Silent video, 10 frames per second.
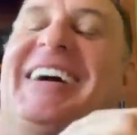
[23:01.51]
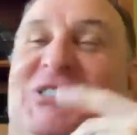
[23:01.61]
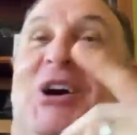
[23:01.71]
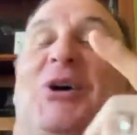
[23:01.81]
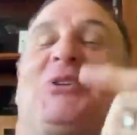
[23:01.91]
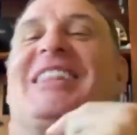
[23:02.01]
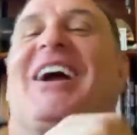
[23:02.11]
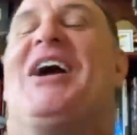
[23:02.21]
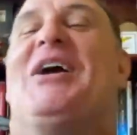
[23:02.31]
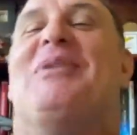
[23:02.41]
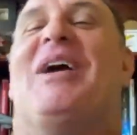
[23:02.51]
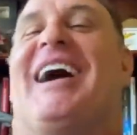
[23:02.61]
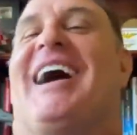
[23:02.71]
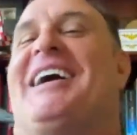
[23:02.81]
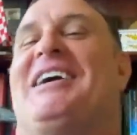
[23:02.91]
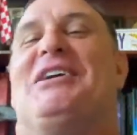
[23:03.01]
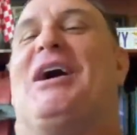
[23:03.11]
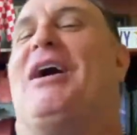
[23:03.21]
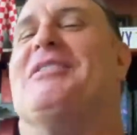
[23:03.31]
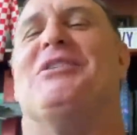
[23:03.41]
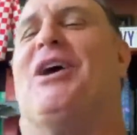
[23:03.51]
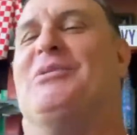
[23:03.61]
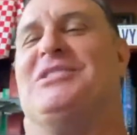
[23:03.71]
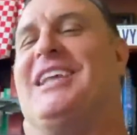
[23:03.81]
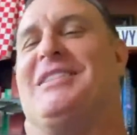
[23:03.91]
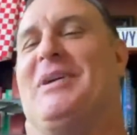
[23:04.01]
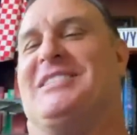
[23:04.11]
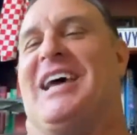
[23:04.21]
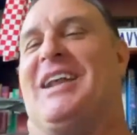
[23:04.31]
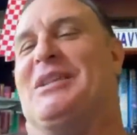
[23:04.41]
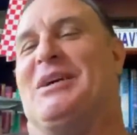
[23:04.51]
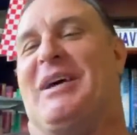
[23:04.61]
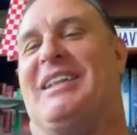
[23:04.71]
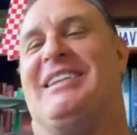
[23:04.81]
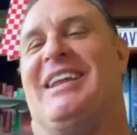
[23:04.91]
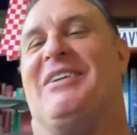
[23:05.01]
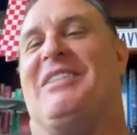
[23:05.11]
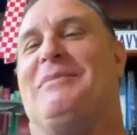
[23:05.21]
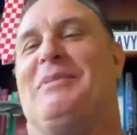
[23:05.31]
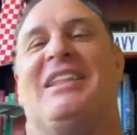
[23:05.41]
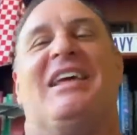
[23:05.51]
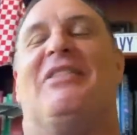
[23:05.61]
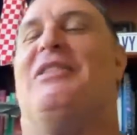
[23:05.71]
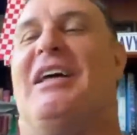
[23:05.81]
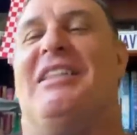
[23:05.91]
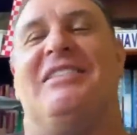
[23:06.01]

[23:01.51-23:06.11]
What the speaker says: joking there. But, you know, you'd always take the piss out of them a little bit. You know, they'd be, the